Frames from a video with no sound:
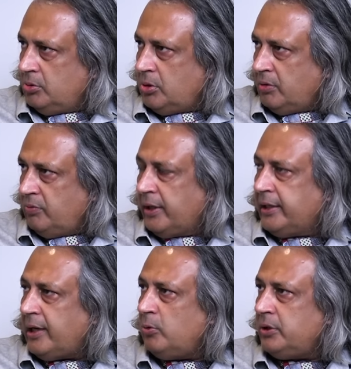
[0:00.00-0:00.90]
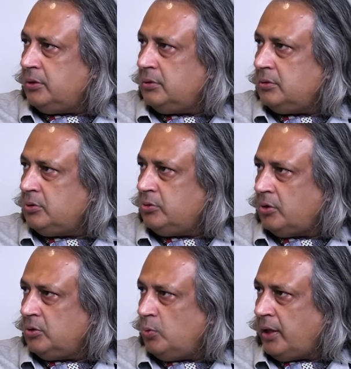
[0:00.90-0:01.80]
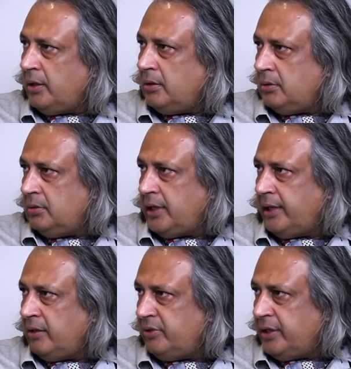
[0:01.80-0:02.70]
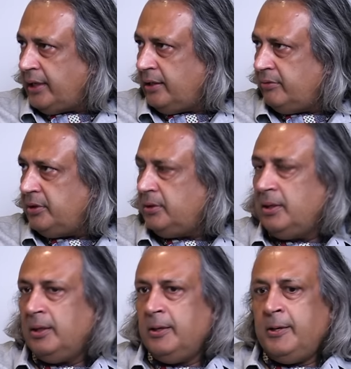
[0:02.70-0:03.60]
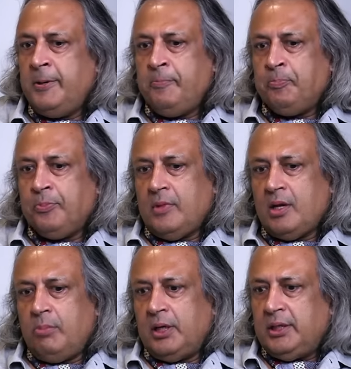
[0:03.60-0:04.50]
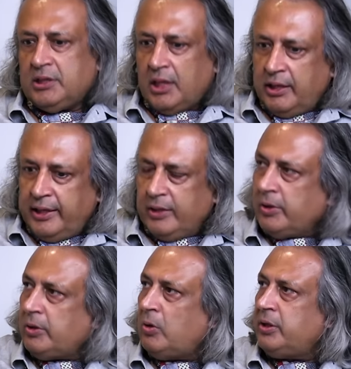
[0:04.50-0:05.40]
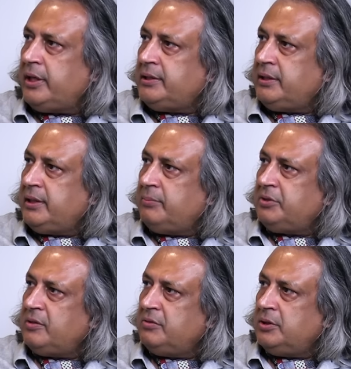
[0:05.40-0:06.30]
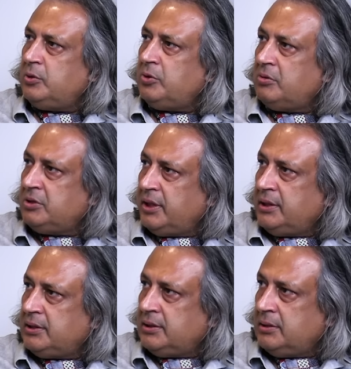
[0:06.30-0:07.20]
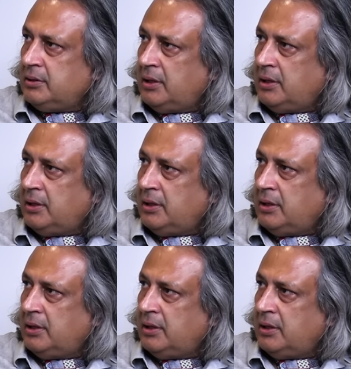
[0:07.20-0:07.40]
sort of went out in 2001, right after 9/11. But they started reorganizing themselves in 2006,